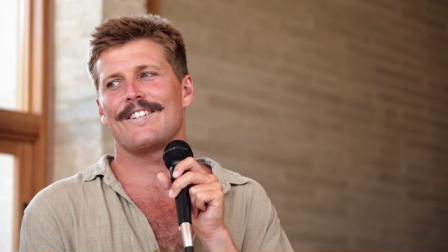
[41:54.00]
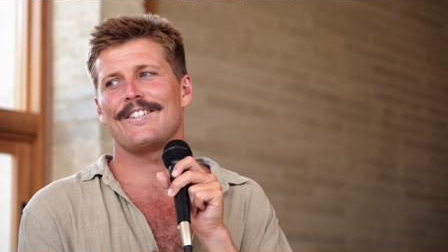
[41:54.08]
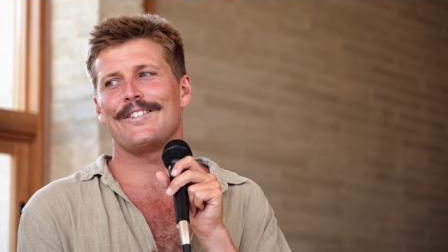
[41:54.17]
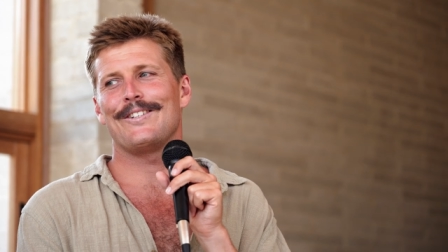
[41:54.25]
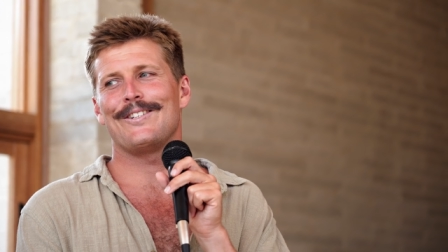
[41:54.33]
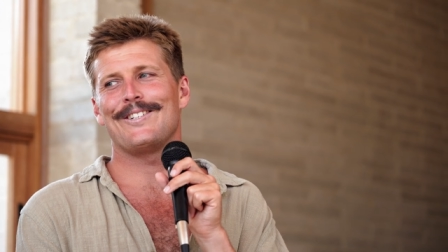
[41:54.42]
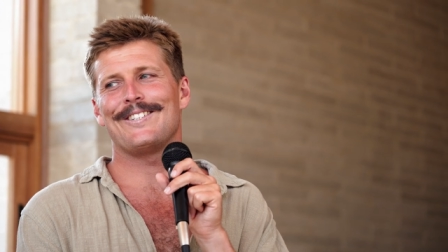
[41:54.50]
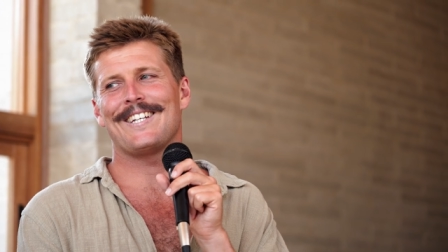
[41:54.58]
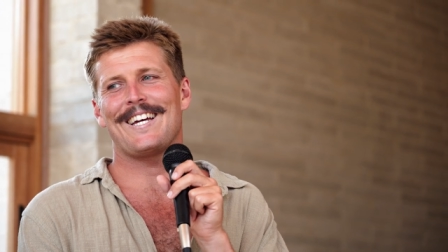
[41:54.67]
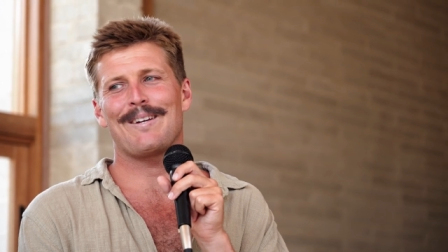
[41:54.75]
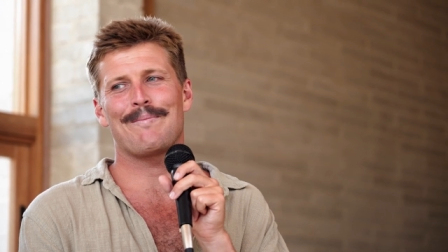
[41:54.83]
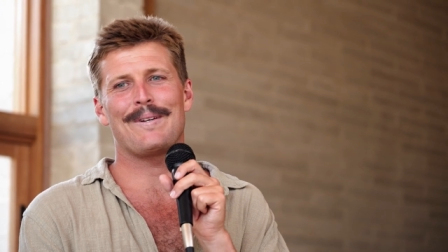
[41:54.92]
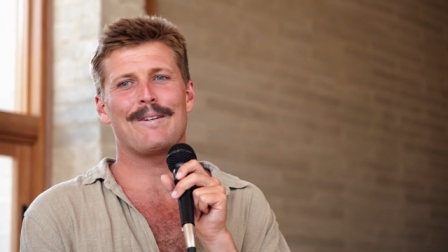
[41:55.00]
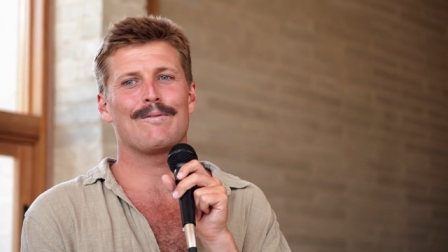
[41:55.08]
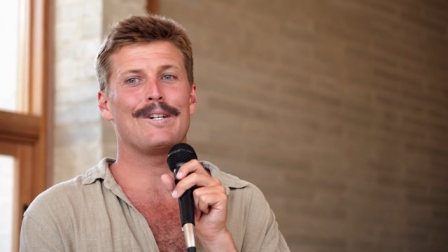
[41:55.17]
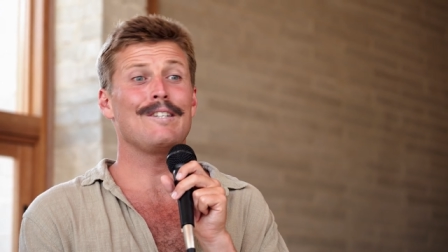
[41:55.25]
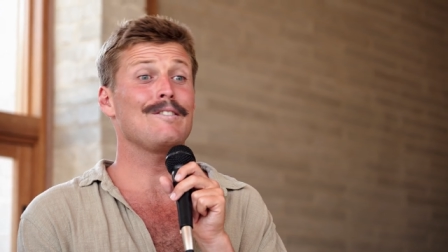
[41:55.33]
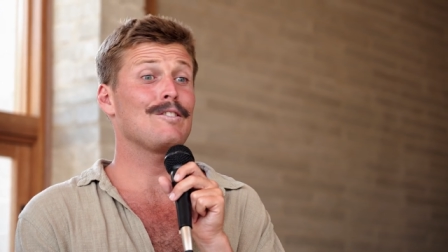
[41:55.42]
you take big
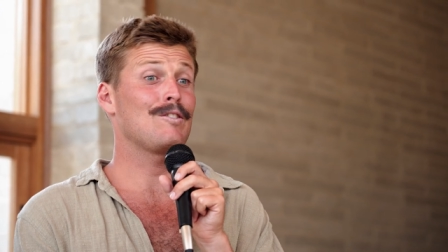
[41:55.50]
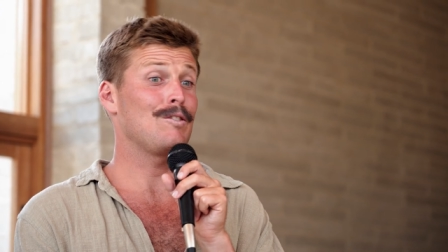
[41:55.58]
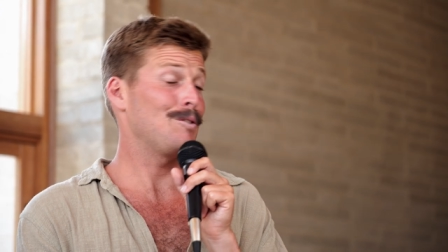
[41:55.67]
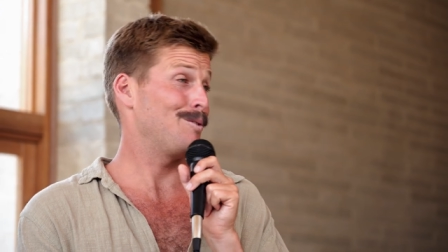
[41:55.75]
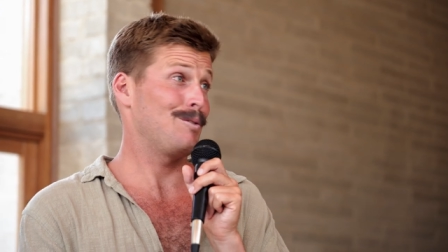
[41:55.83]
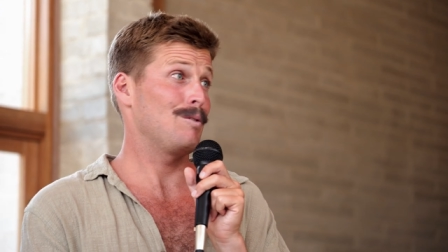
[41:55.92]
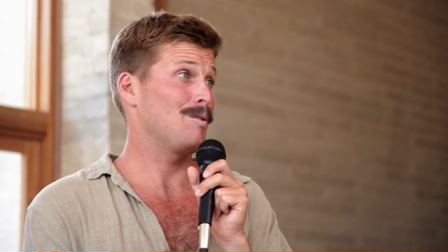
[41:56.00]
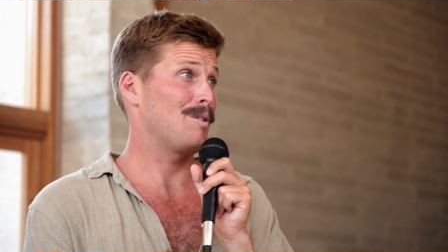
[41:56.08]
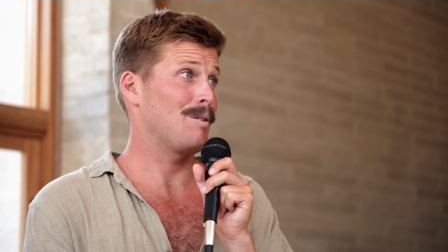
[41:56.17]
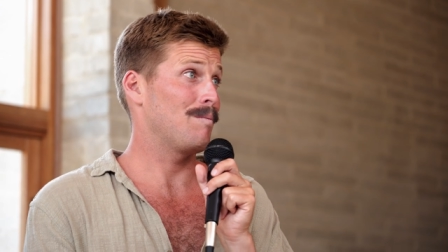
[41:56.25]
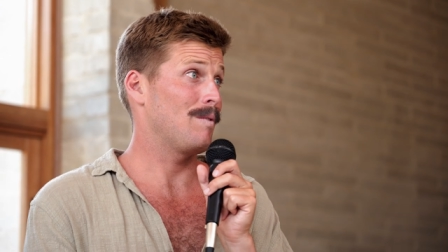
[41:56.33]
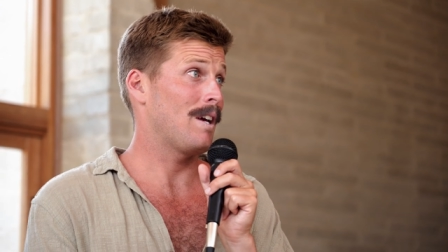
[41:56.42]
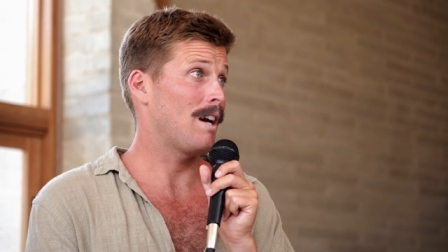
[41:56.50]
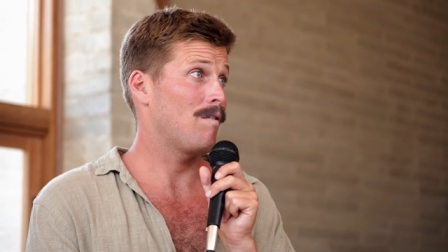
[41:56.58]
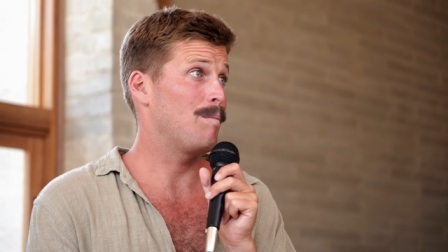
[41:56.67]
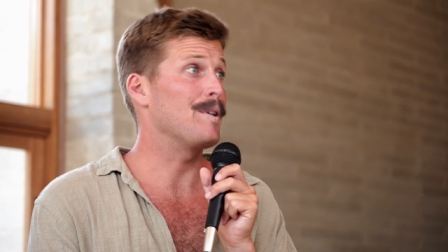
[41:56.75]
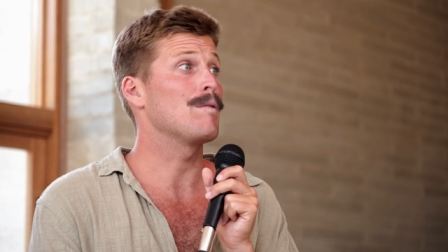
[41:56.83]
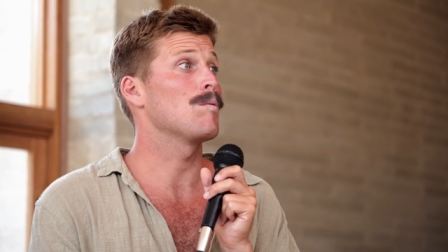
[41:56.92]
risks, you can
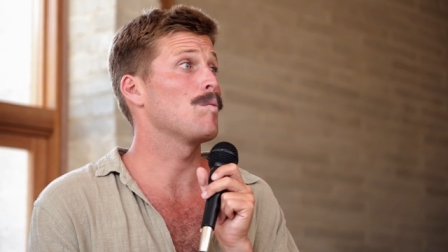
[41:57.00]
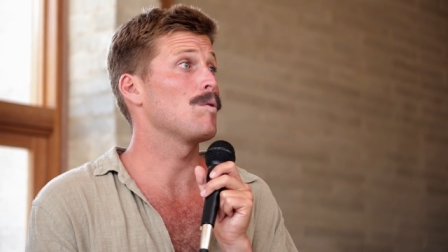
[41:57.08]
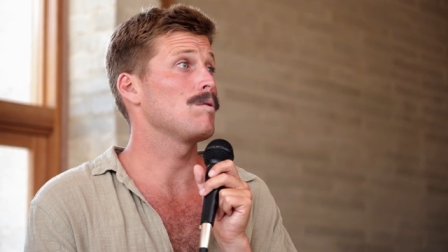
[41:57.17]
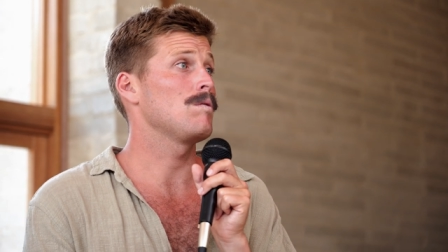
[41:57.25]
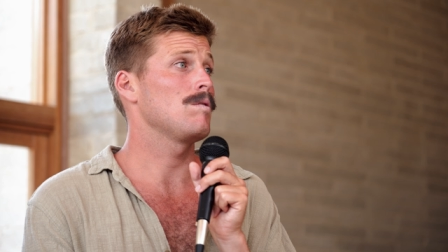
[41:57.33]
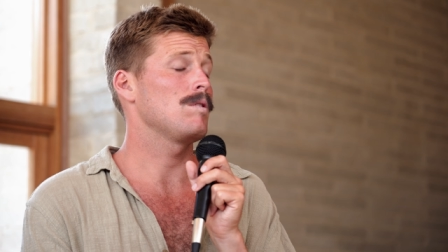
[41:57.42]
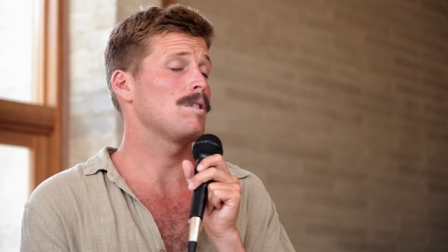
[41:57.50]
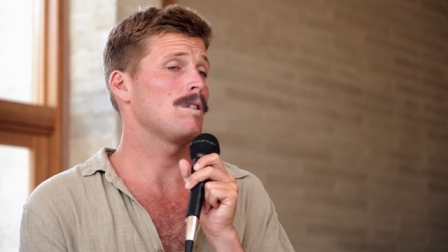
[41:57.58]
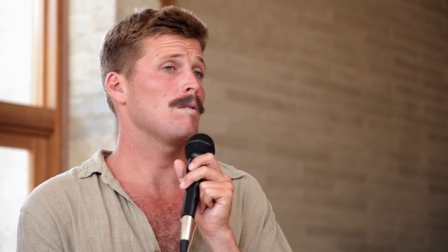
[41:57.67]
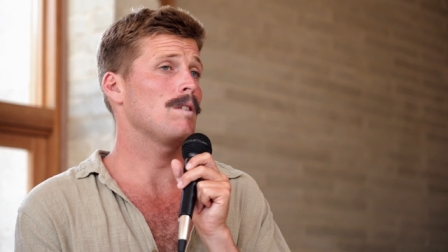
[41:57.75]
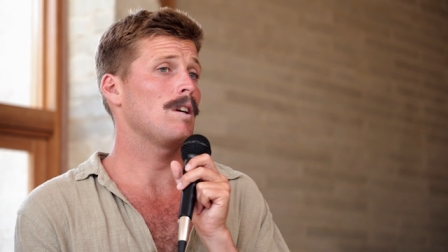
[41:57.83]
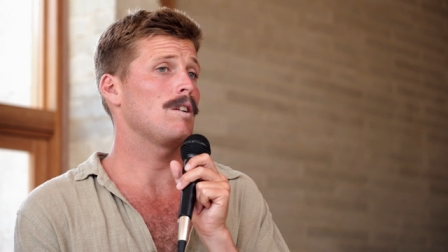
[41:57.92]
have big rewards, you know, mm.